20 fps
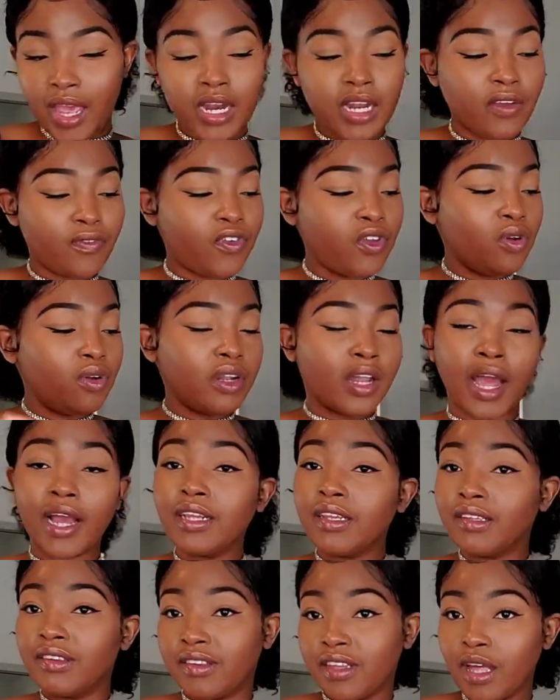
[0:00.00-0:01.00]
And if you
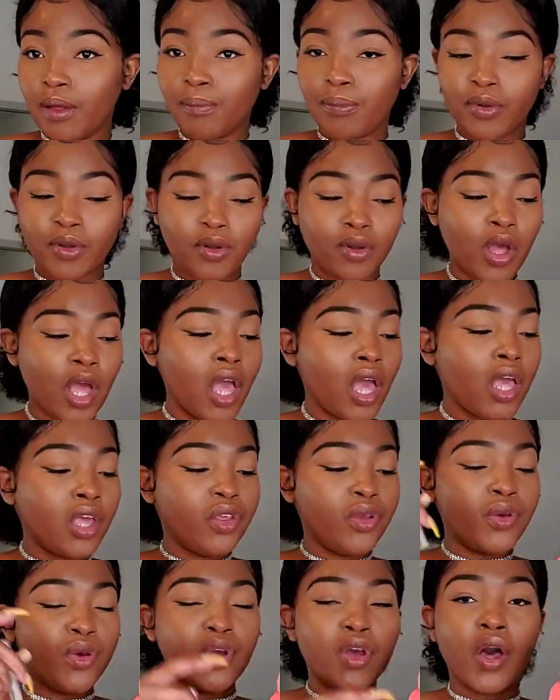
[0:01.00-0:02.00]
like the sample,
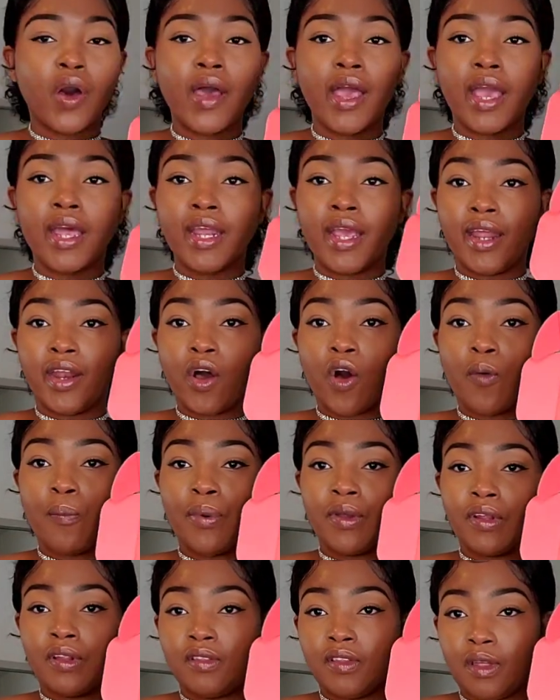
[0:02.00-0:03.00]
you can go ahead and
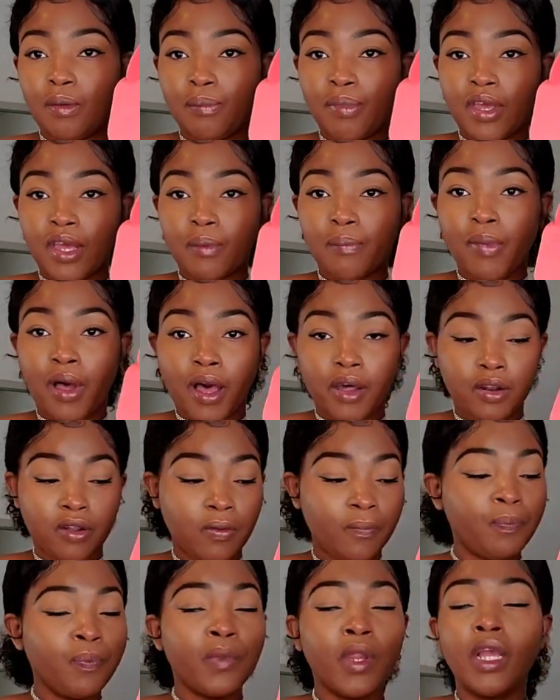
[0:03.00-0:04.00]
open the big
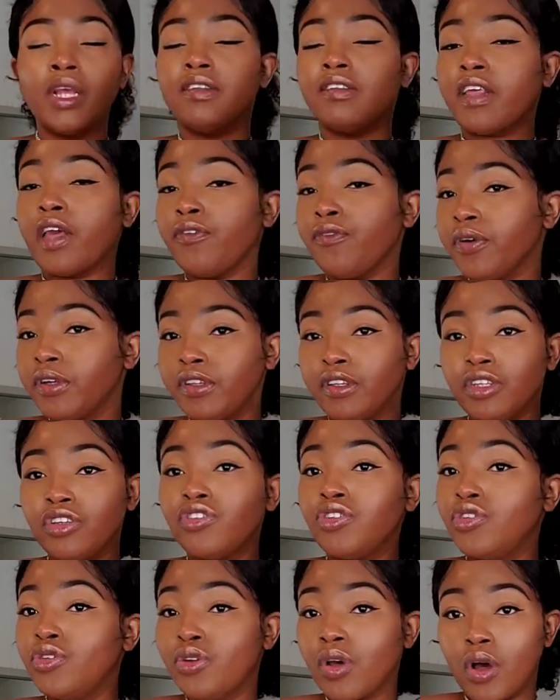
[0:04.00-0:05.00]
bottle say for
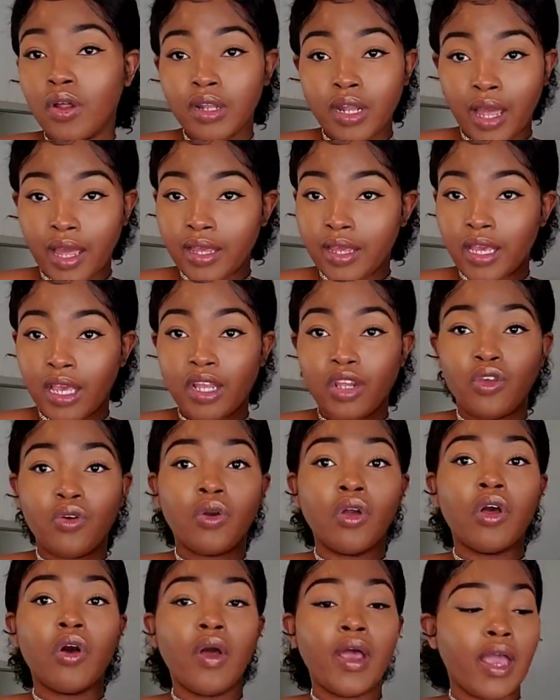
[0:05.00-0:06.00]
instance you don't like it you
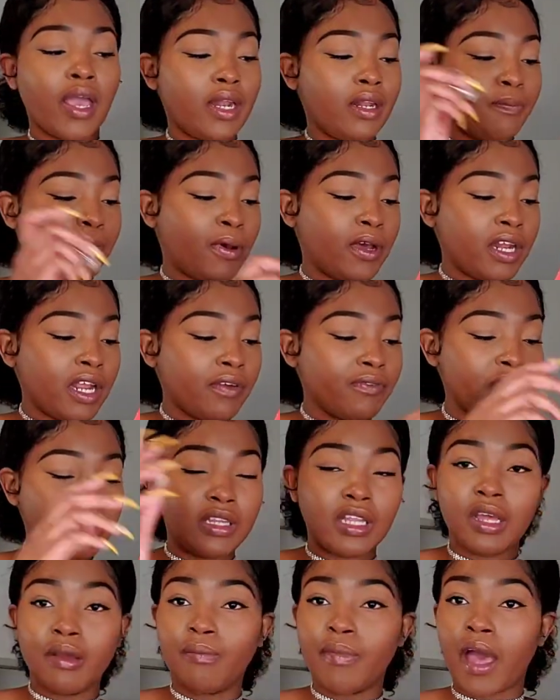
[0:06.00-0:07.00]
can go ahead and put
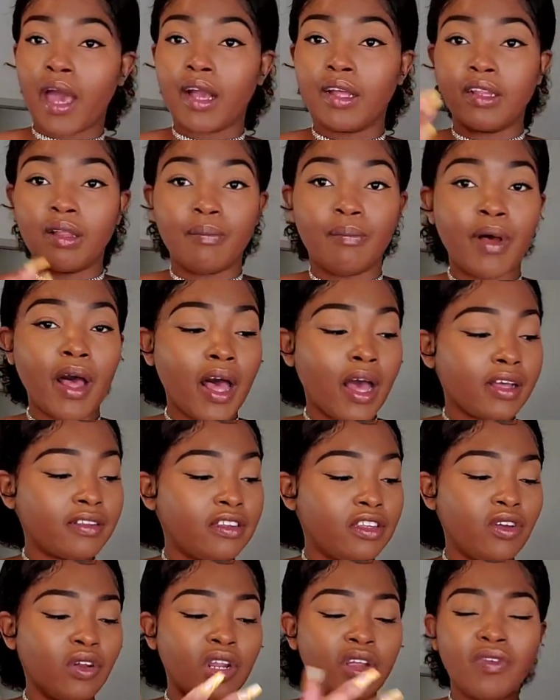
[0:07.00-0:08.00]
everything back in the box
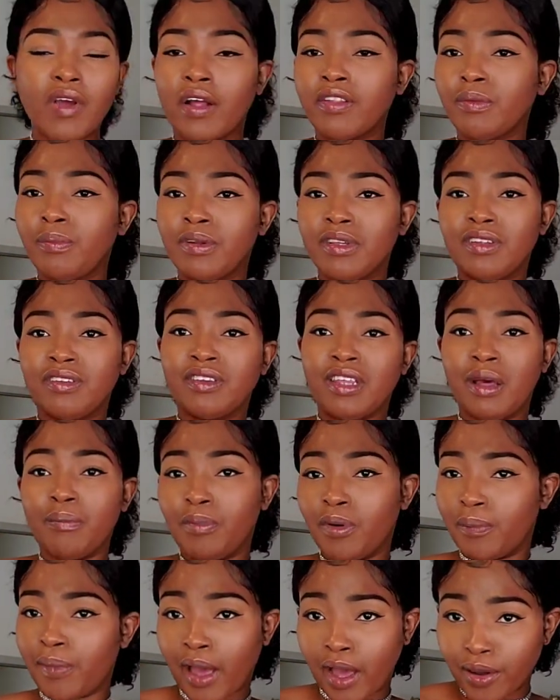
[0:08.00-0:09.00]
you don't even have to put the
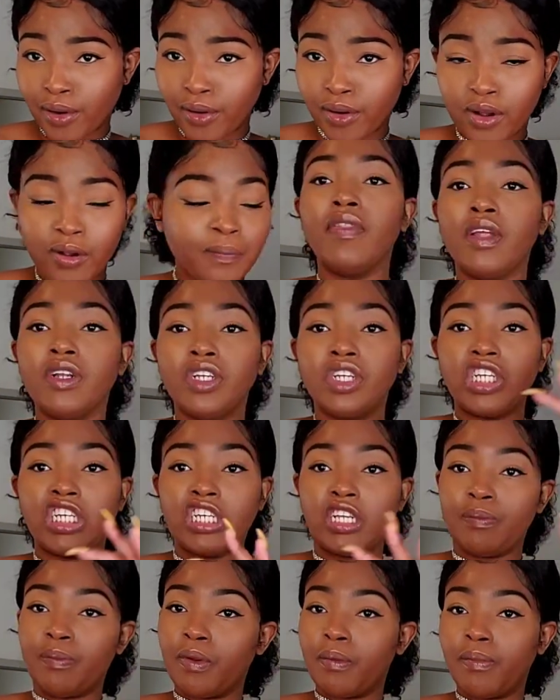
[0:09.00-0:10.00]
sample back girl then
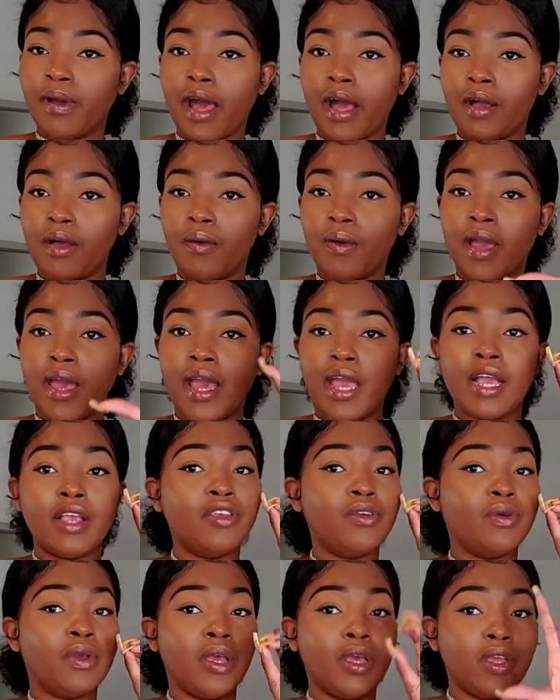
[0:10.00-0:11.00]
ship it back okay
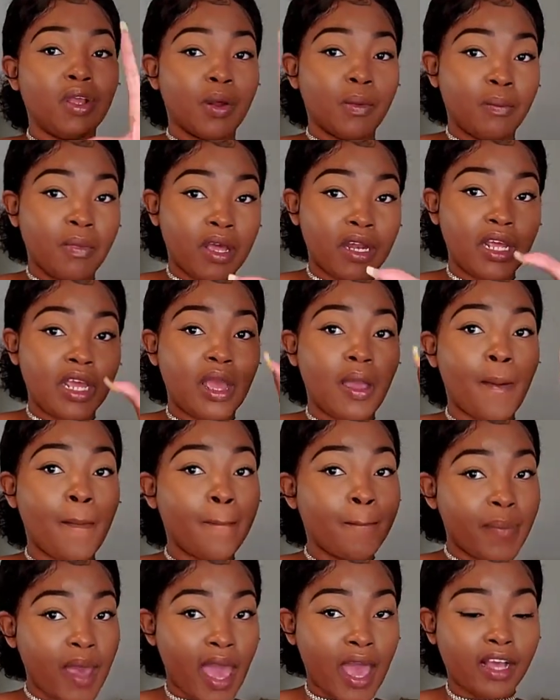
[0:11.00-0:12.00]
and you get your money
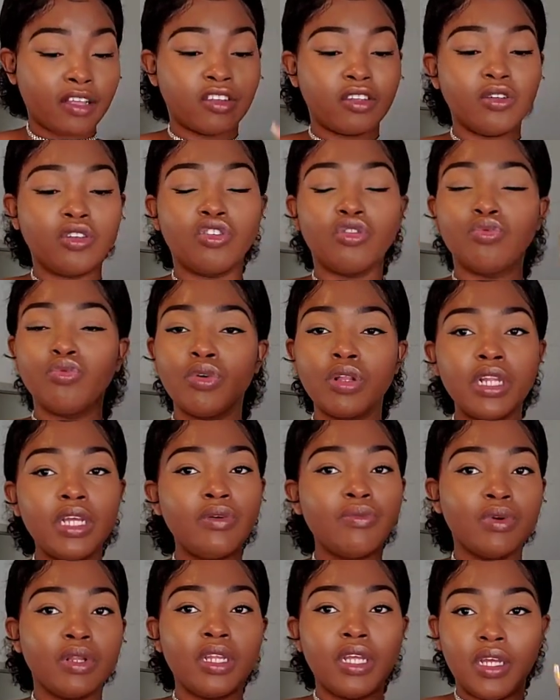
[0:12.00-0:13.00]
back so it's really
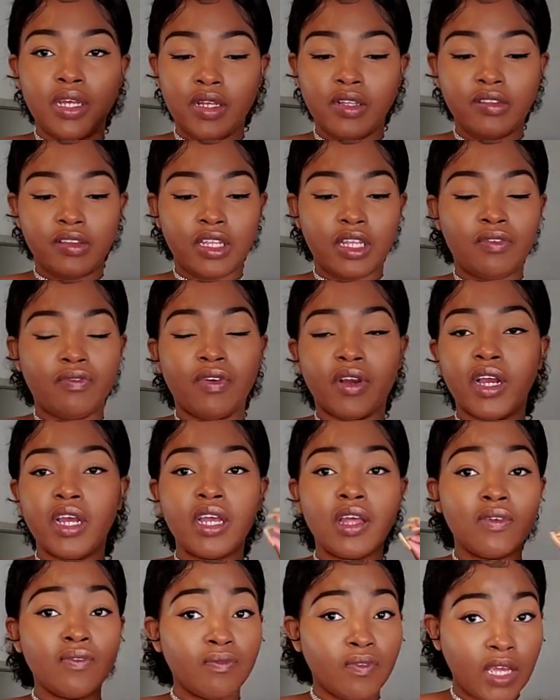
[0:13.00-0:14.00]
really easy very
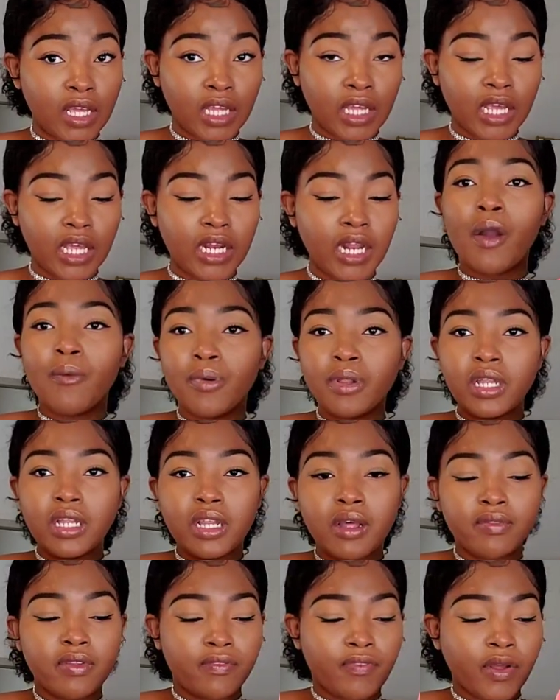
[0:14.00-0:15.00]
convenient i really
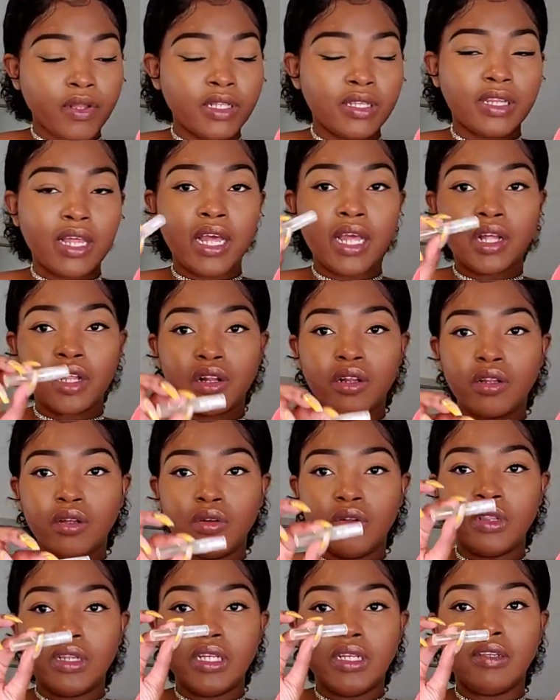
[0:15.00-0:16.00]
love the fact that they
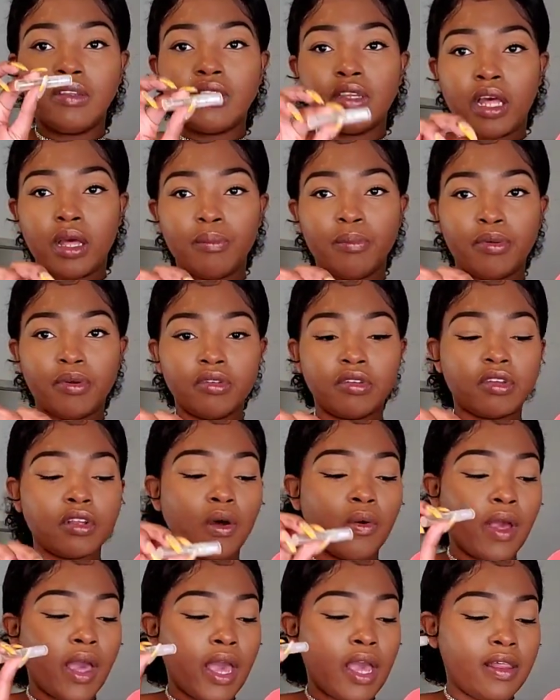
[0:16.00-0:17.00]
include these samples
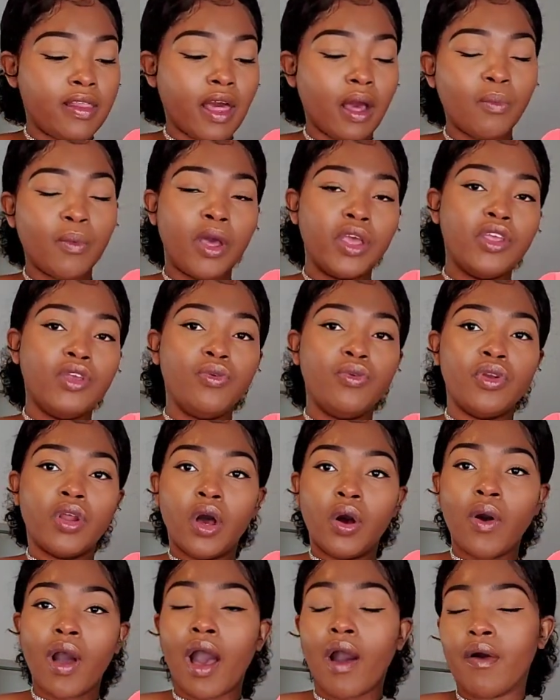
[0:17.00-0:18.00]
okay that way you
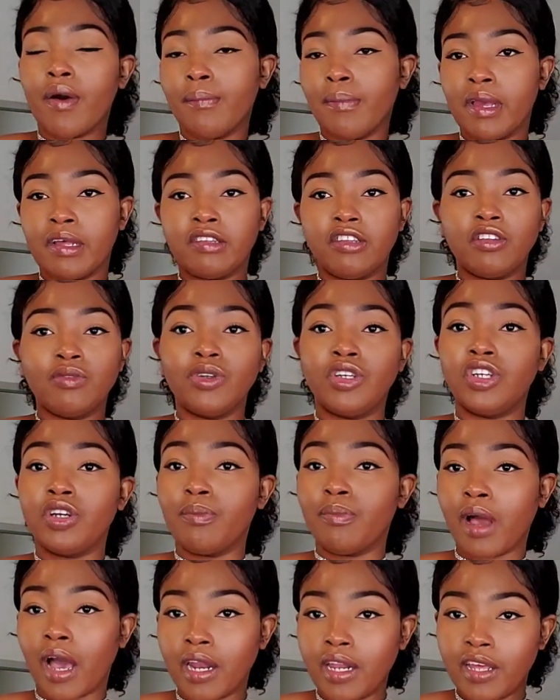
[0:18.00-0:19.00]
know how it mixes with your
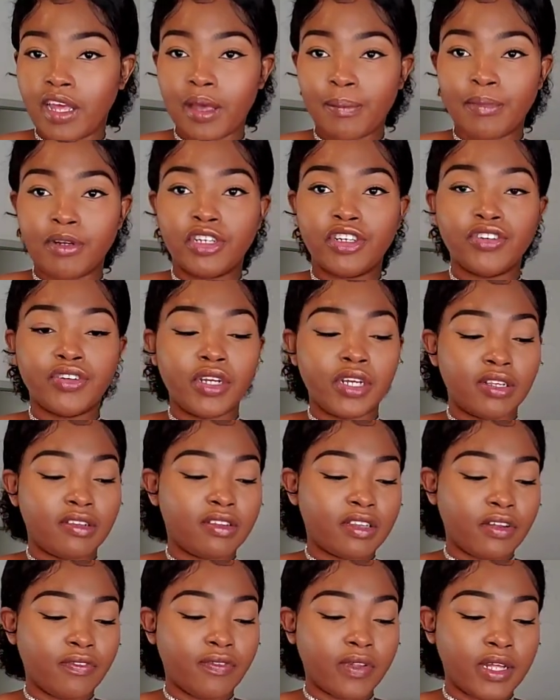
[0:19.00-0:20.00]
body chemistry and
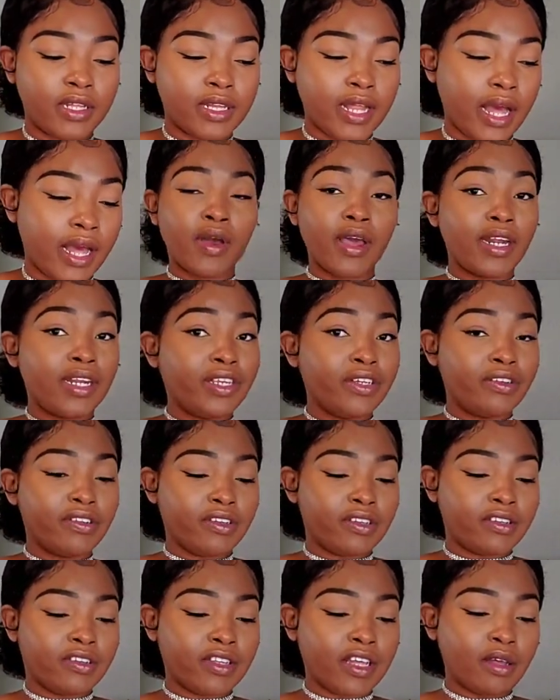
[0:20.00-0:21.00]
stuff like that then use
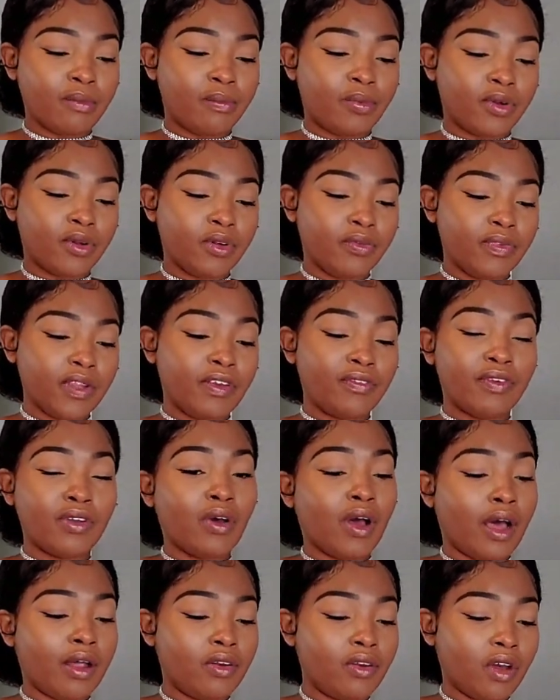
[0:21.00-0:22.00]
the sample even though
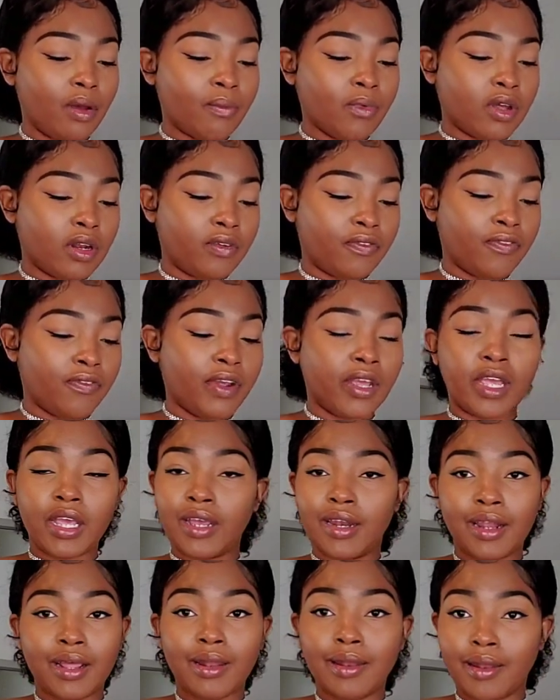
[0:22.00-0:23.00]
i know i'm gonna
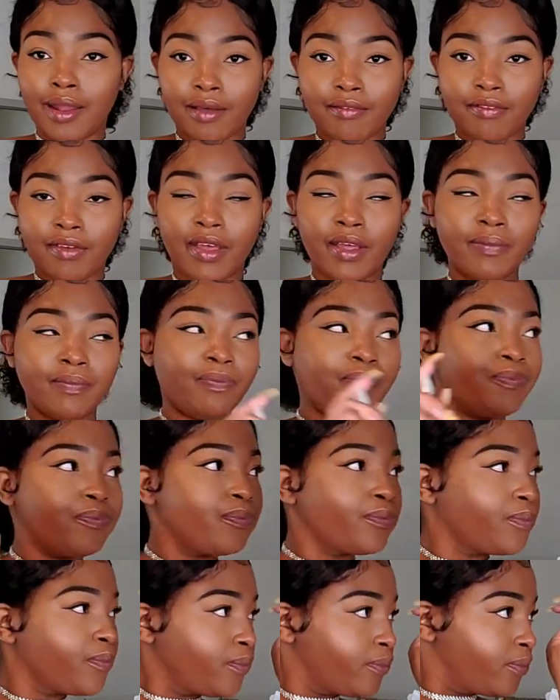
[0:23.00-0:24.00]
freaking love it
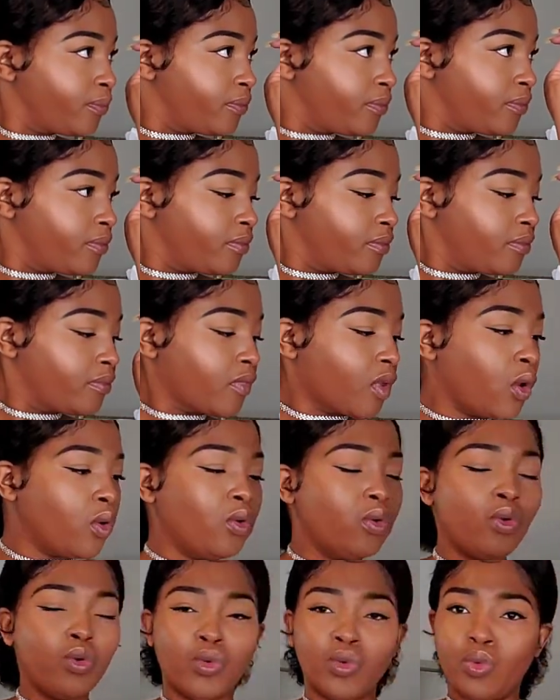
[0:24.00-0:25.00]

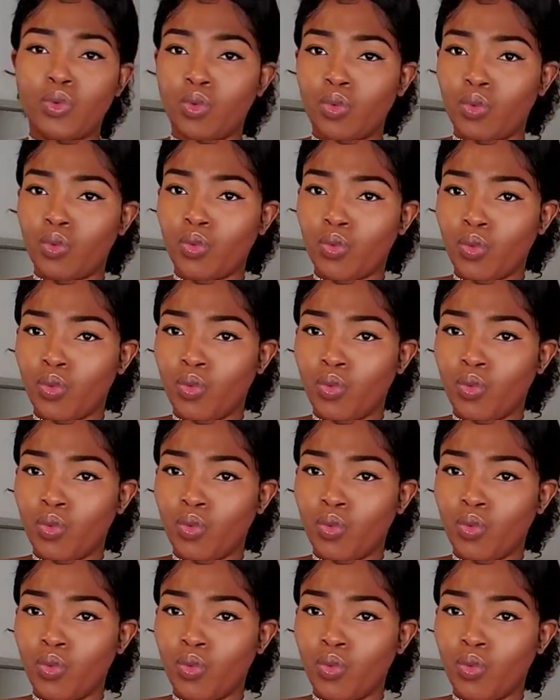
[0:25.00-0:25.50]
Ooh,